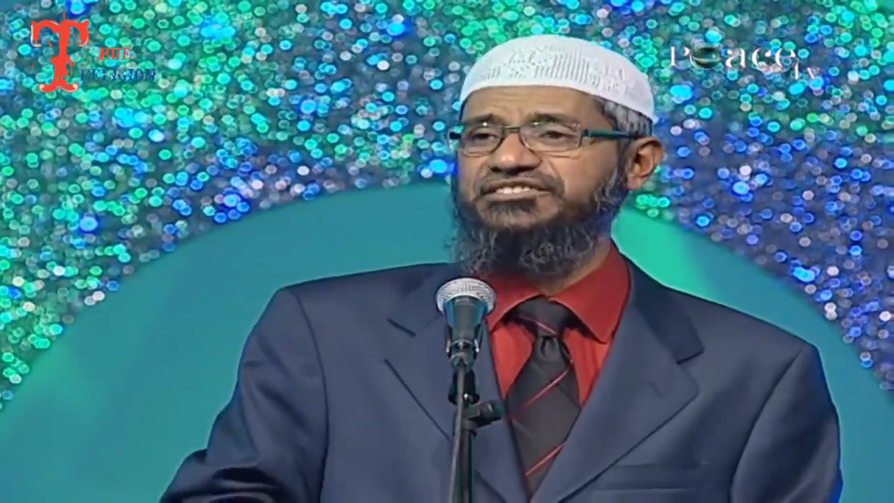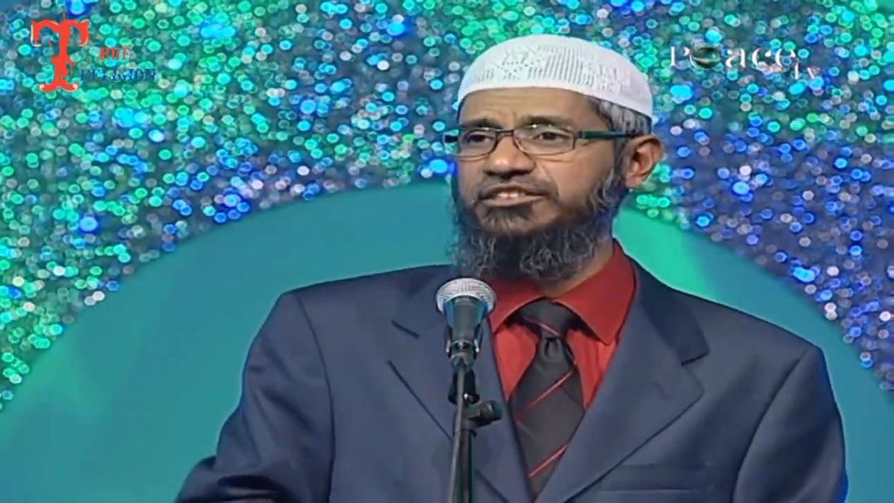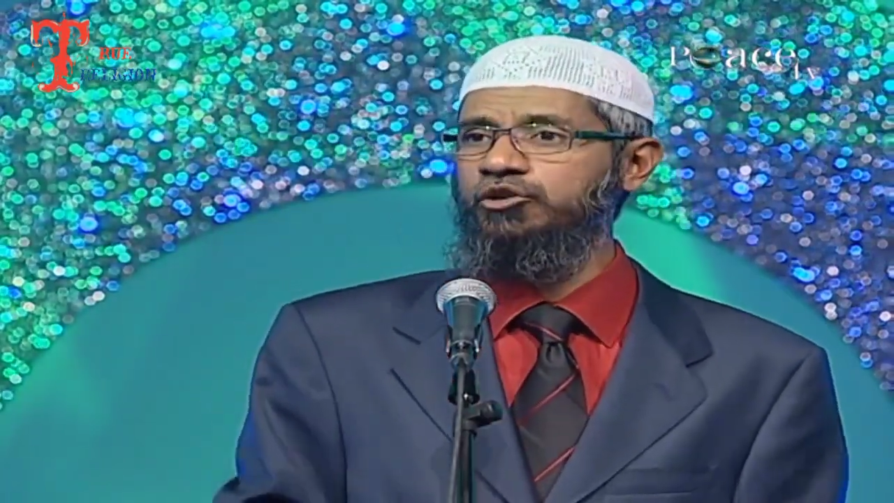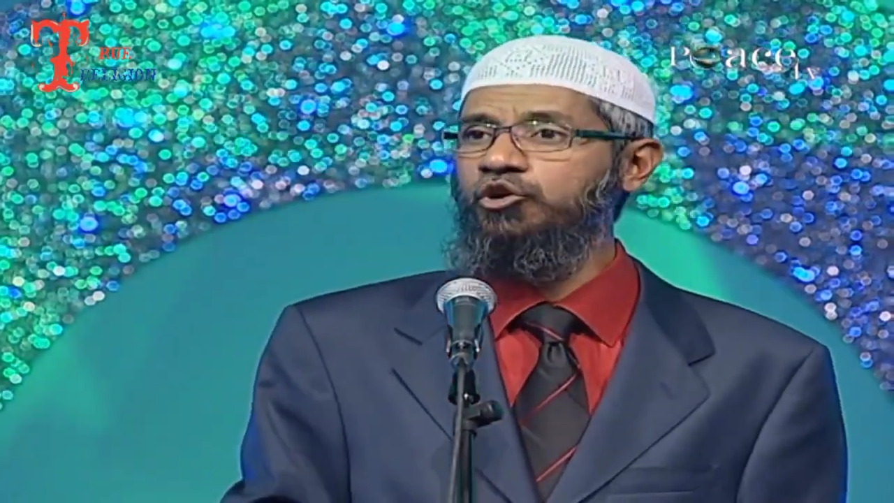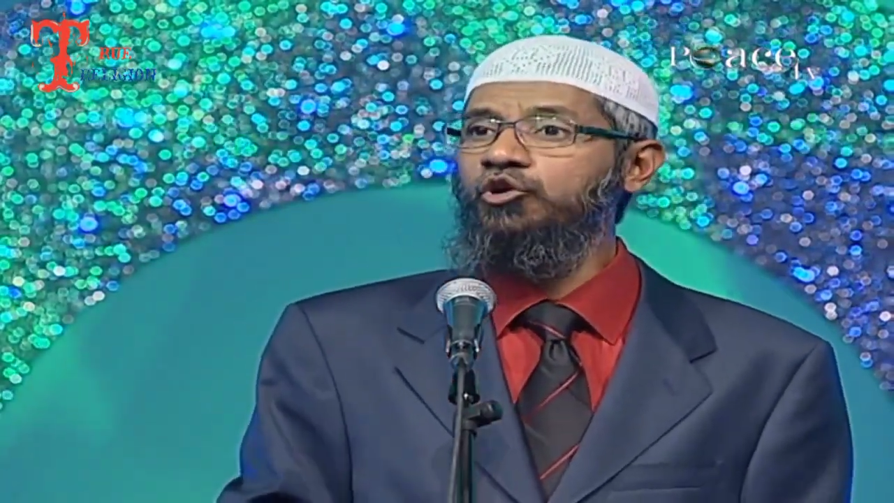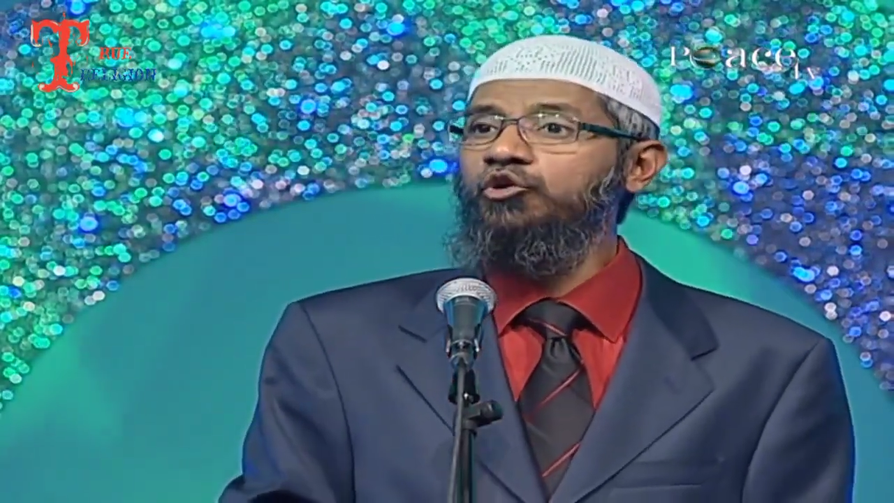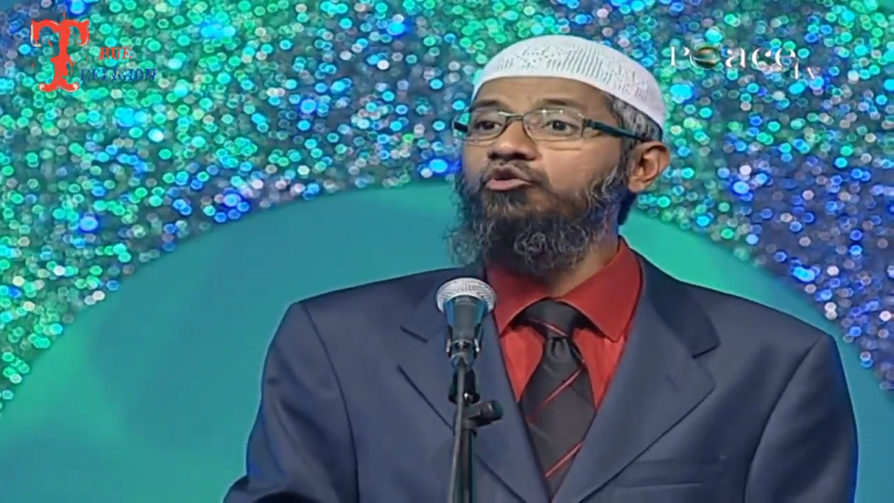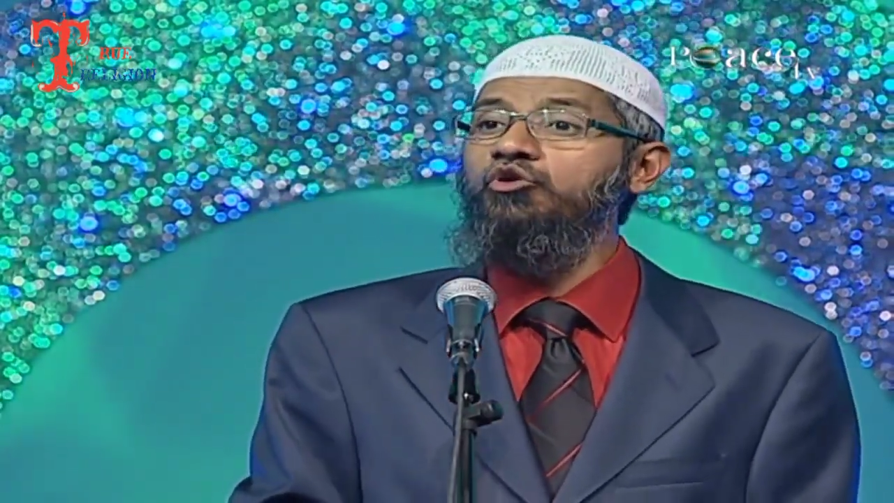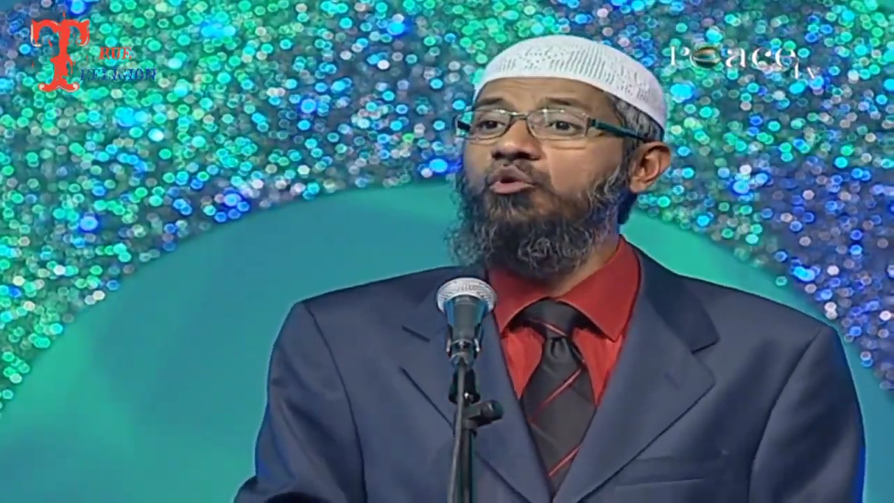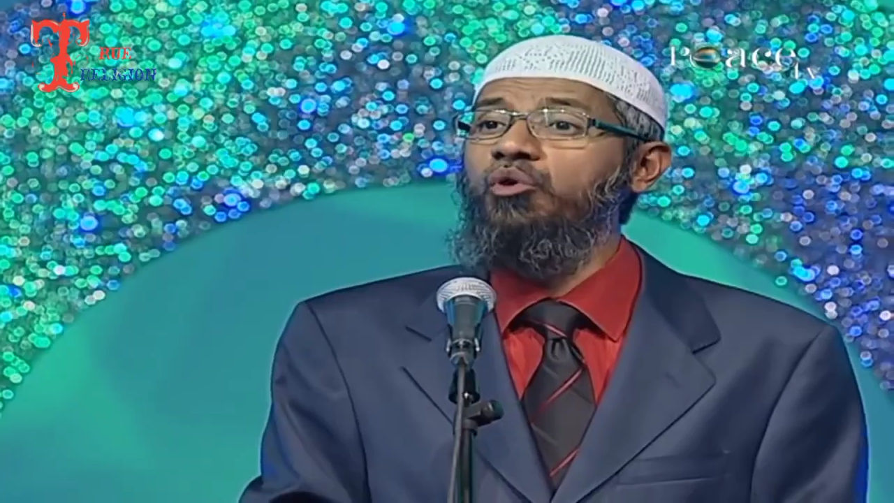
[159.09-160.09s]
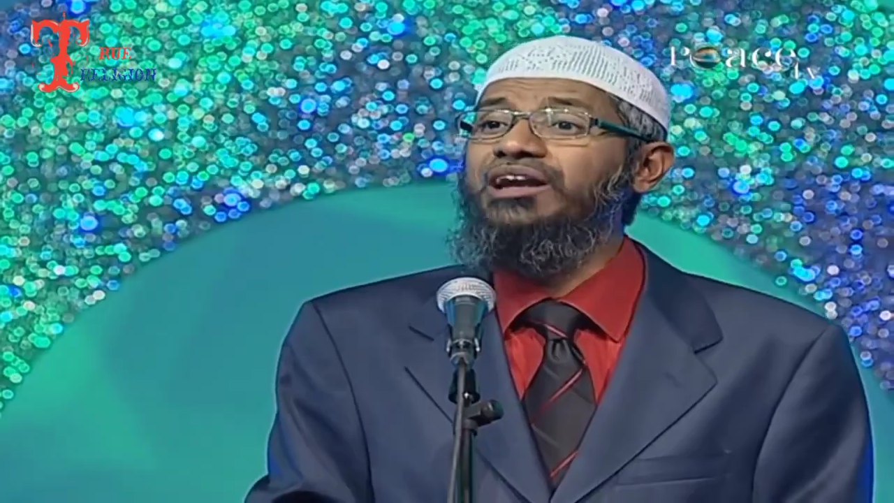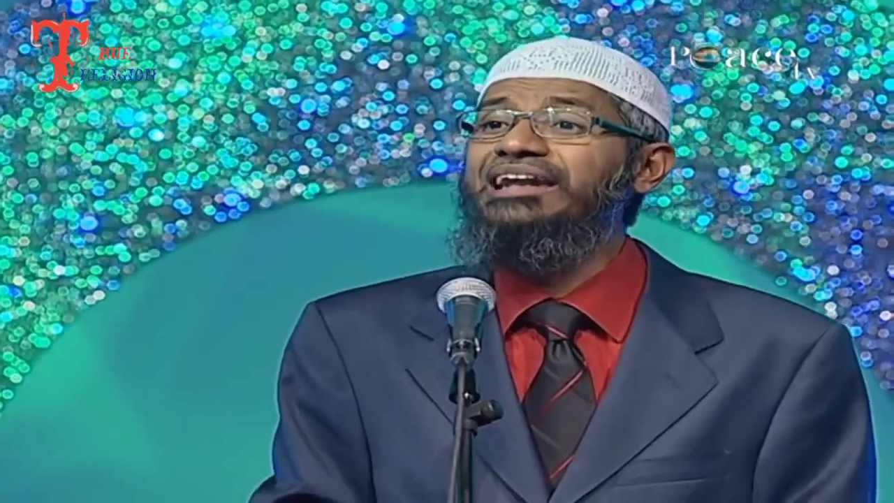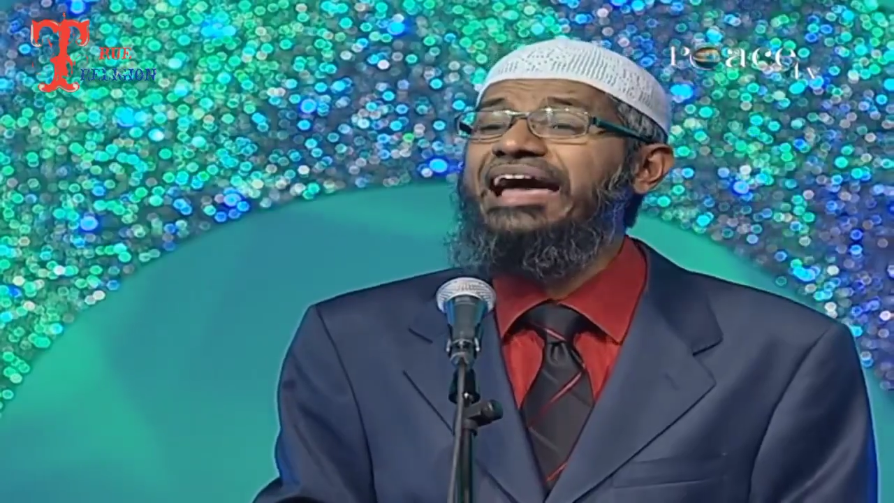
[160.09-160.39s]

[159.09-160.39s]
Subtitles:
us, who would